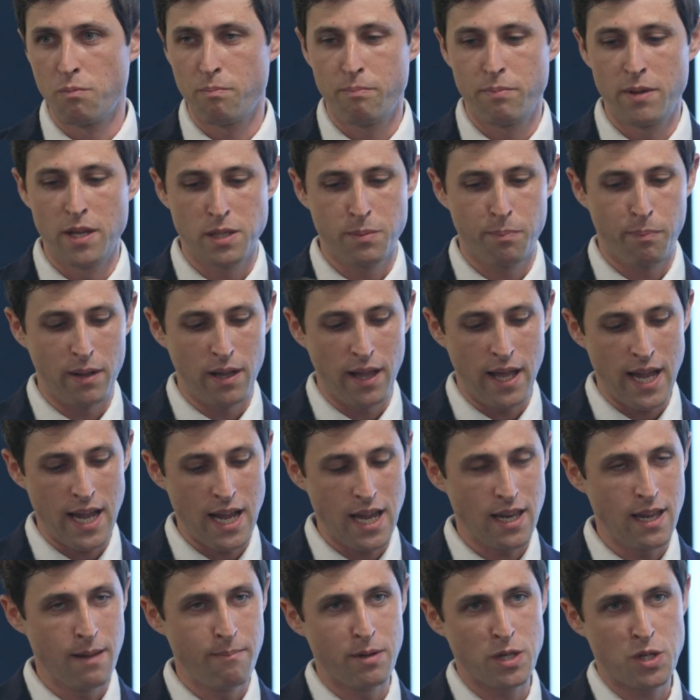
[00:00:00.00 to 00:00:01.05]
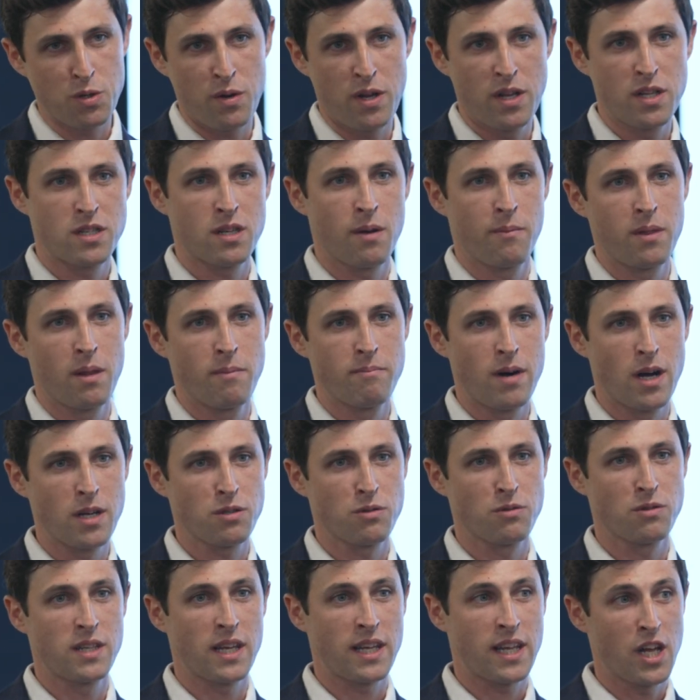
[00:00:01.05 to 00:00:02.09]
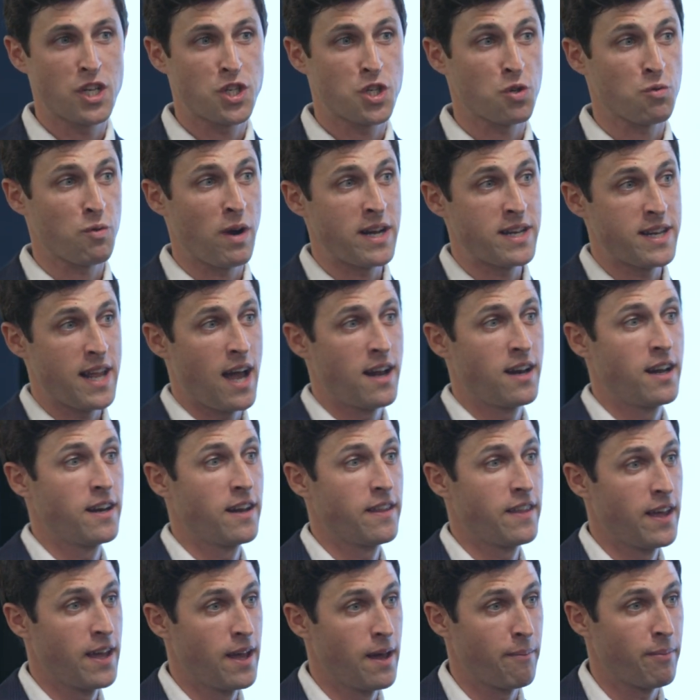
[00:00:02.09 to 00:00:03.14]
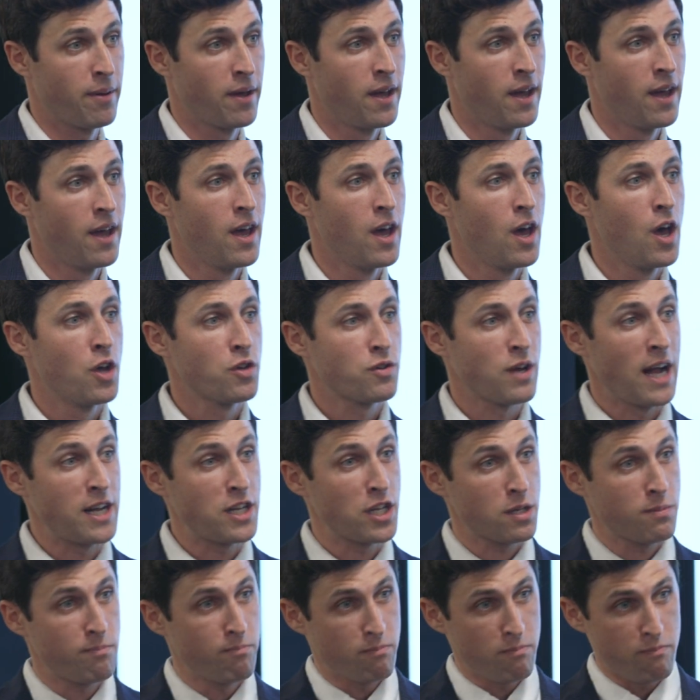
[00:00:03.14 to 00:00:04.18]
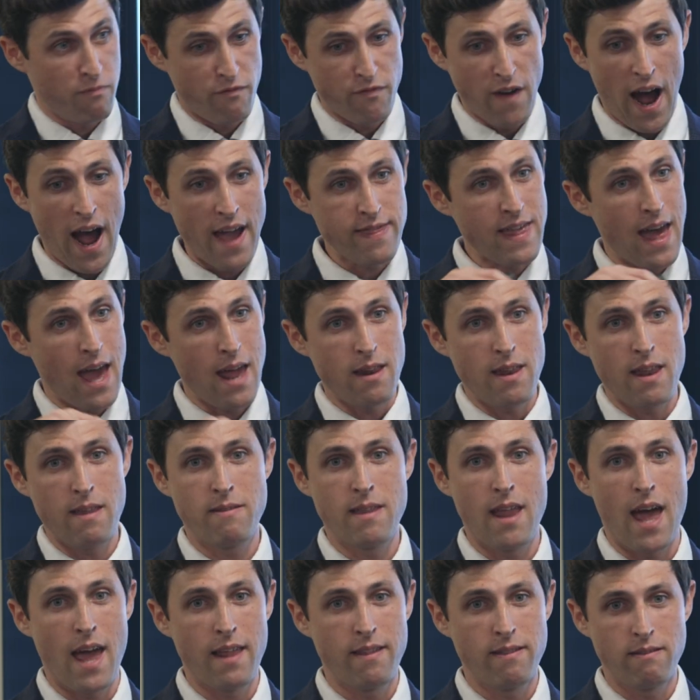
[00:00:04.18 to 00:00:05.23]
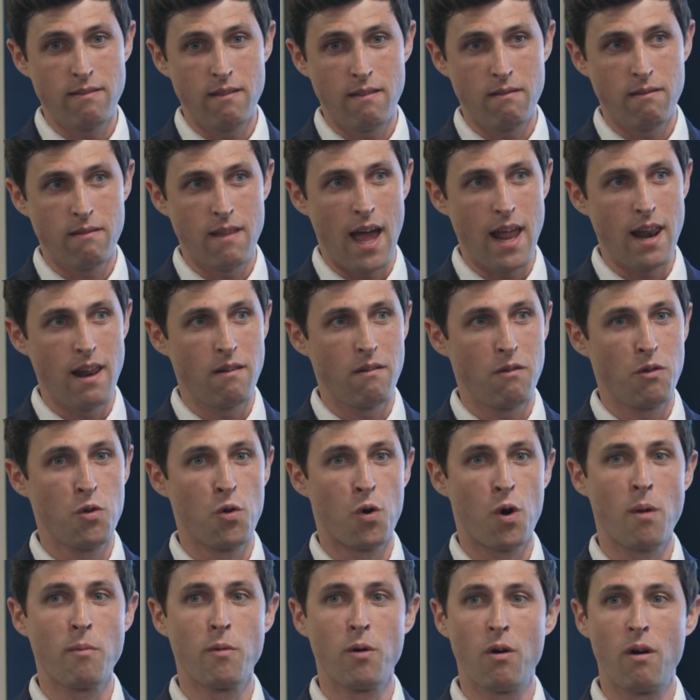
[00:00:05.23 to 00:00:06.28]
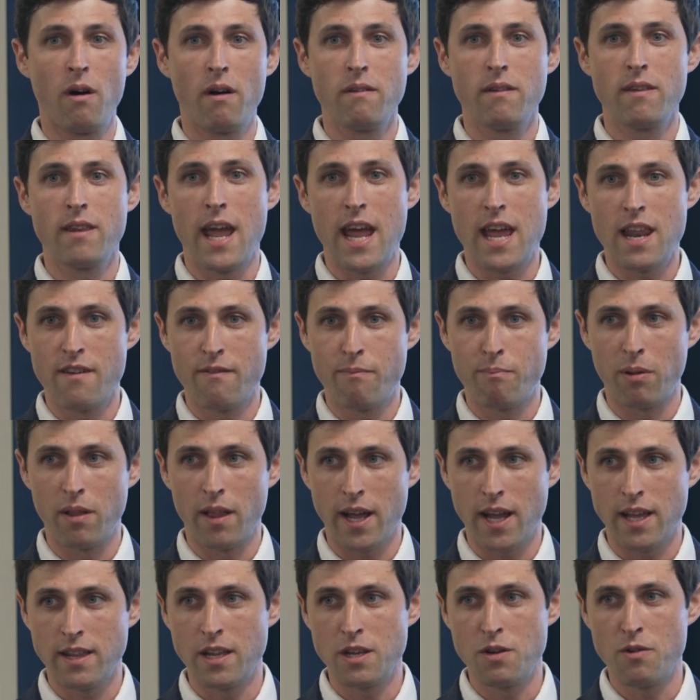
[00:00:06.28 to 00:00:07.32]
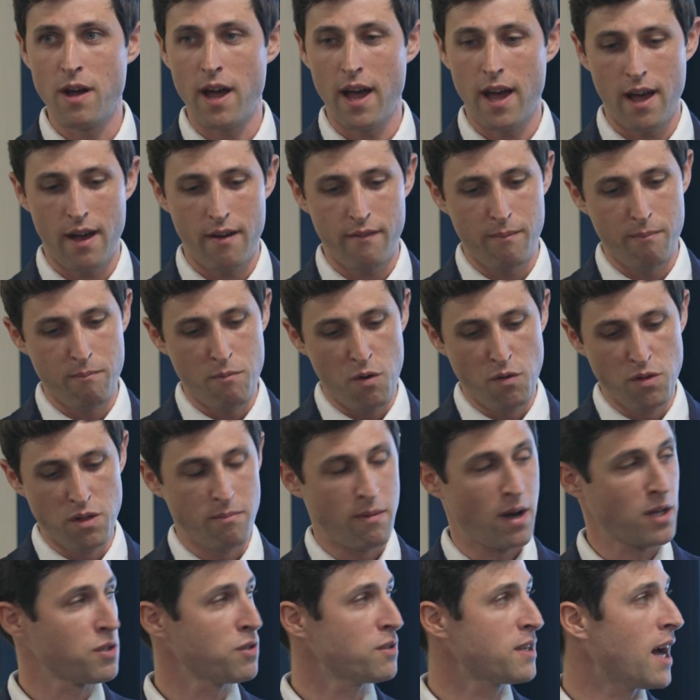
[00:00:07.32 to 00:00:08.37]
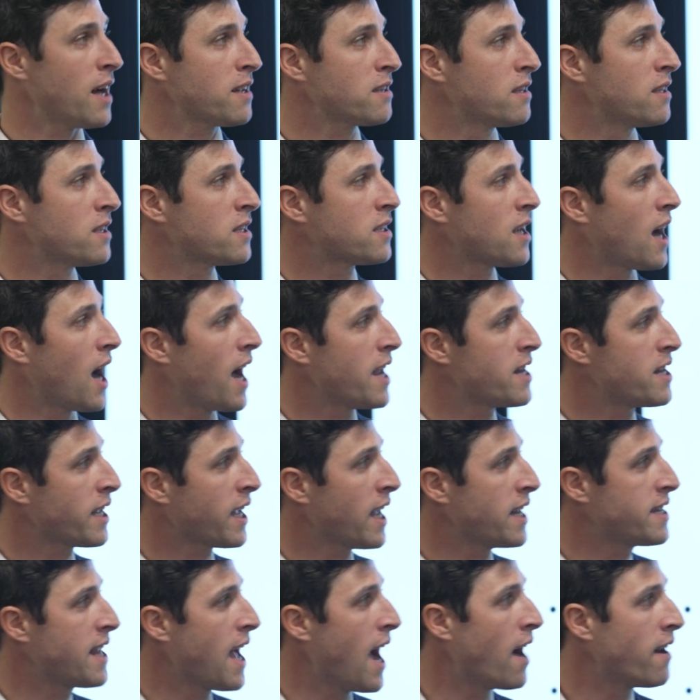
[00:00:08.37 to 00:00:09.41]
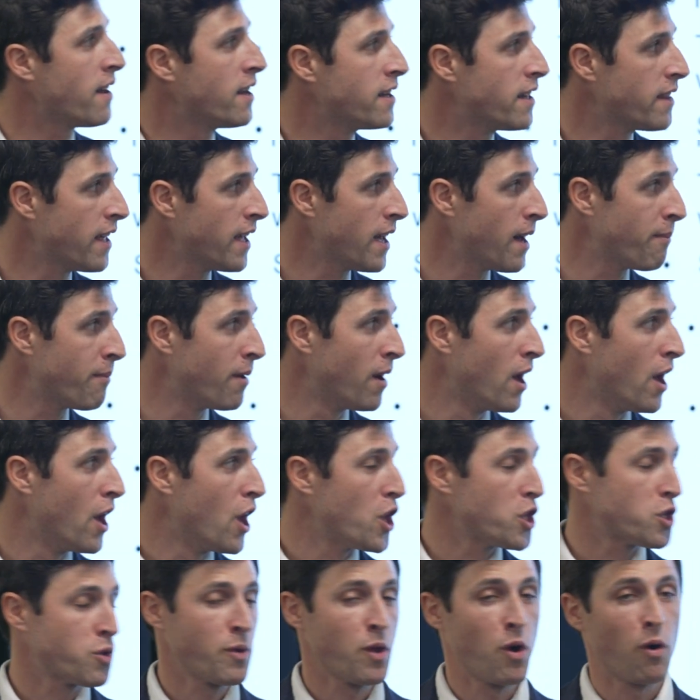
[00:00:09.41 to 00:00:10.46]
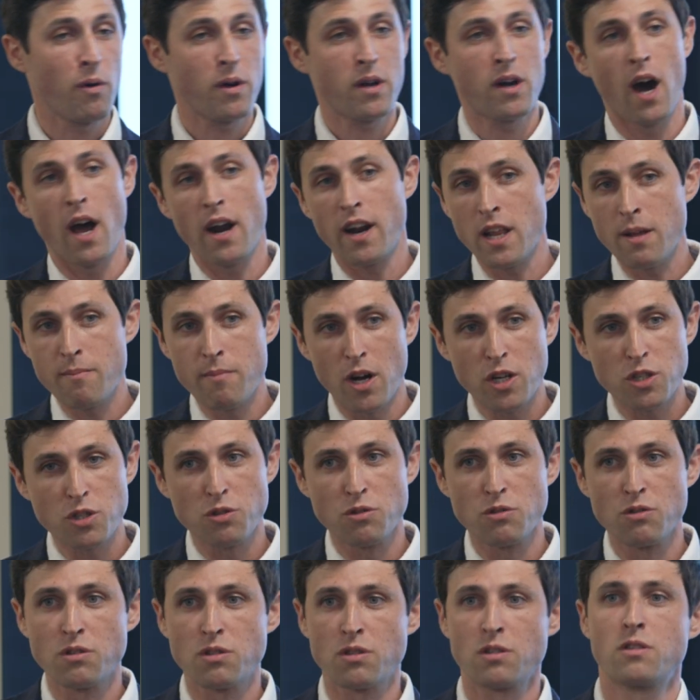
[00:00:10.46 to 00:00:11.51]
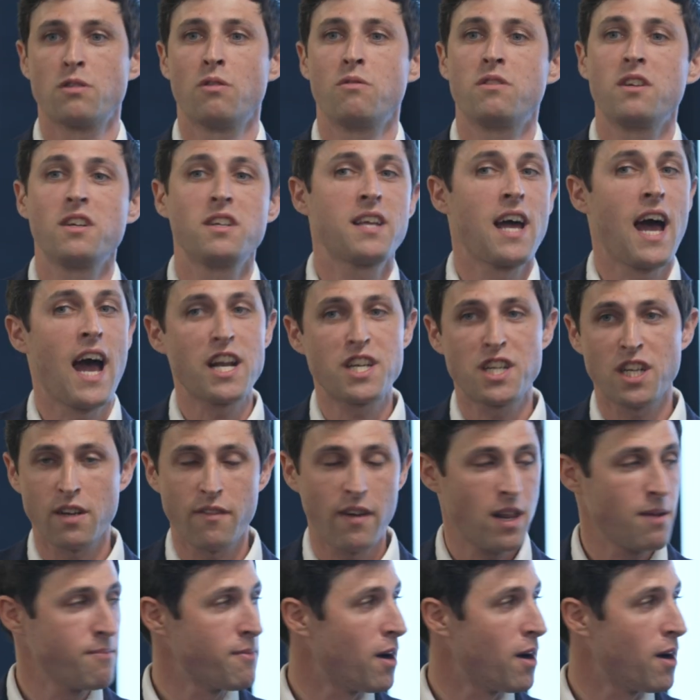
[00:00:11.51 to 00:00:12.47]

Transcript: this plane in between some of the muscles that get you right down into the hip. So I just find that normal native plane that you have, move the muscles out to the side to get down into the hip. So we don't cut any muscles, there's no detaching of any